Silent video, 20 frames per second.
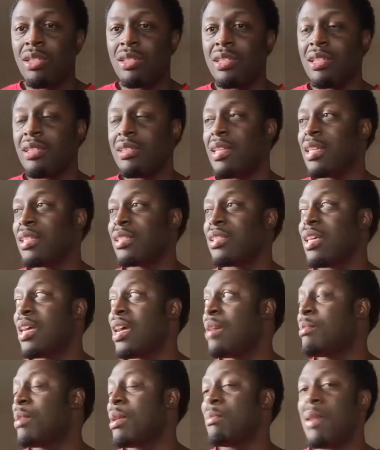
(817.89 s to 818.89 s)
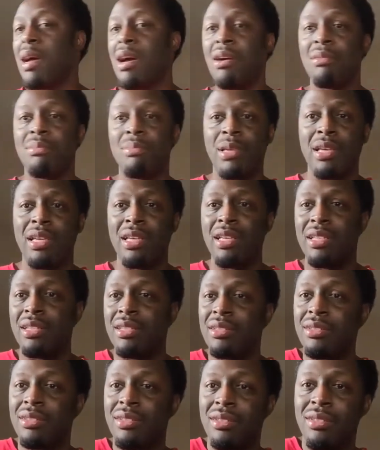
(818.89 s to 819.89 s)
Until next time, I'm out.
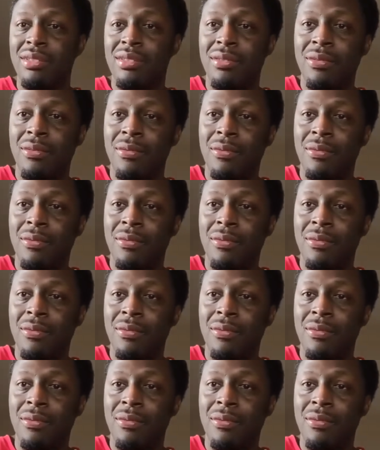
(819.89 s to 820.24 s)
Peace.